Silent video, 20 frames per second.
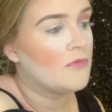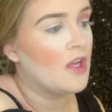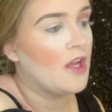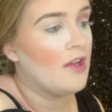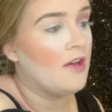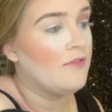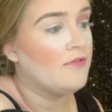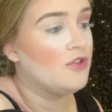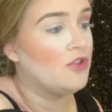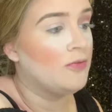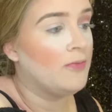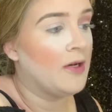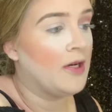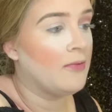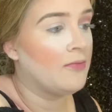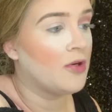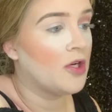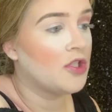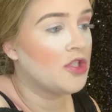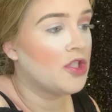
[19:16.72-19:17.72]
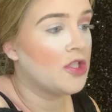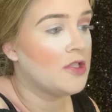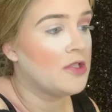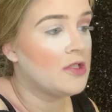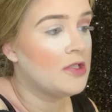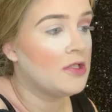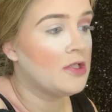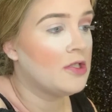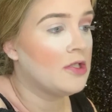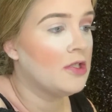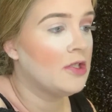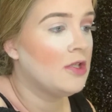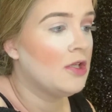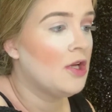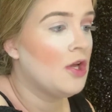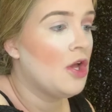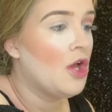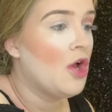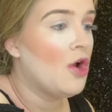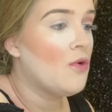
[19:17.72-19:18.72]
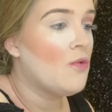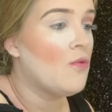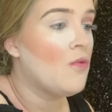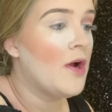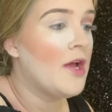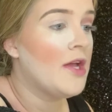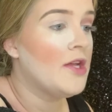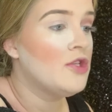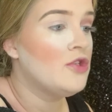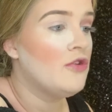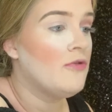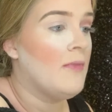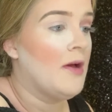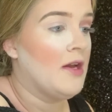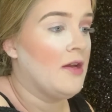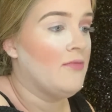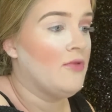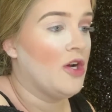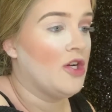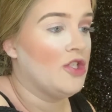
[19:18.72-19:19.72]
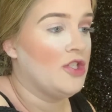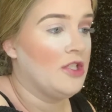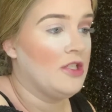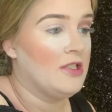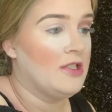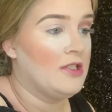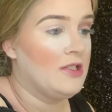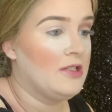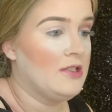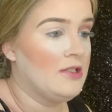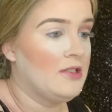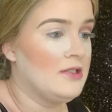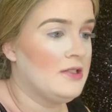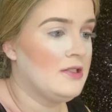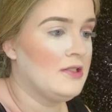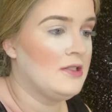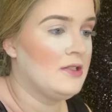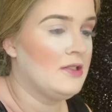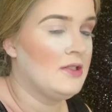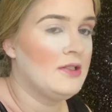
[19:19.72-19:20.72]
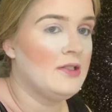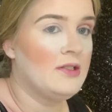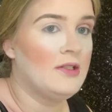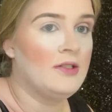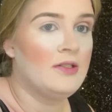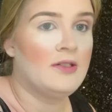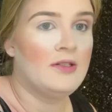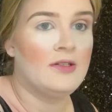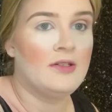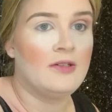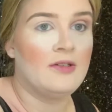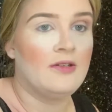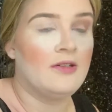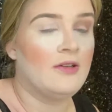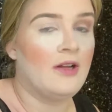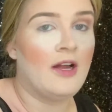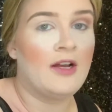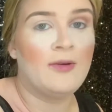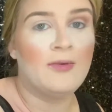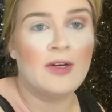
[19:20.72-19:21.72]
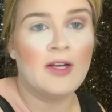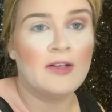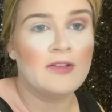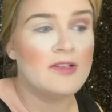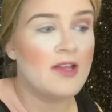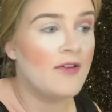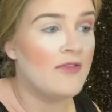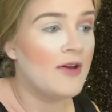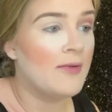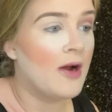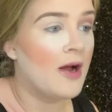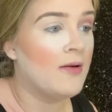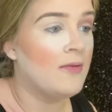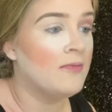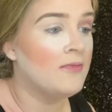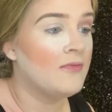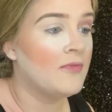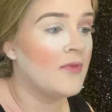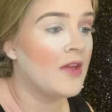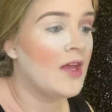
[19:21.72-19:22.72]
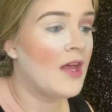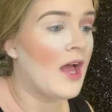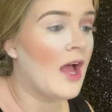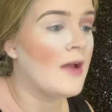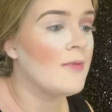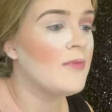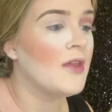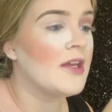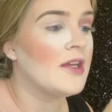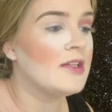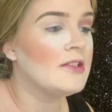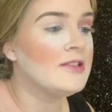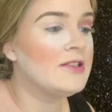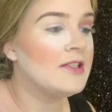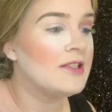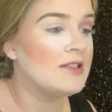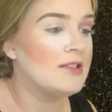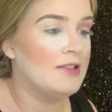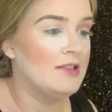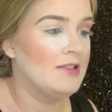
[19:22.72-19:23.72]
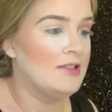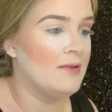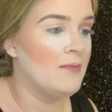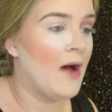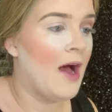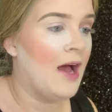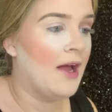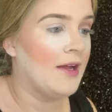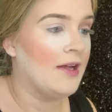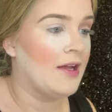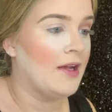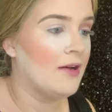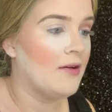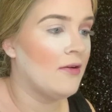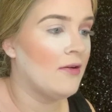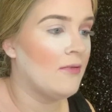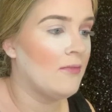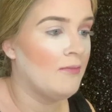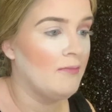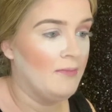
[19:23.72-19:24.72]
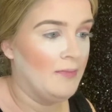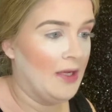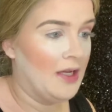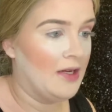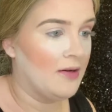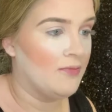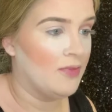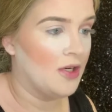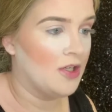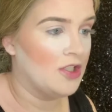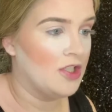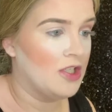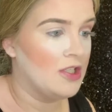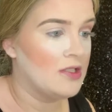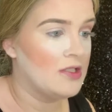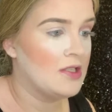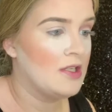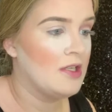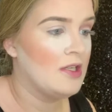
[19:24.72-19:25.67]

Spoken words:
have too many brushes. Way too many brushes. Anyone else have that problem? I'm like addicted to buying makeup brushes.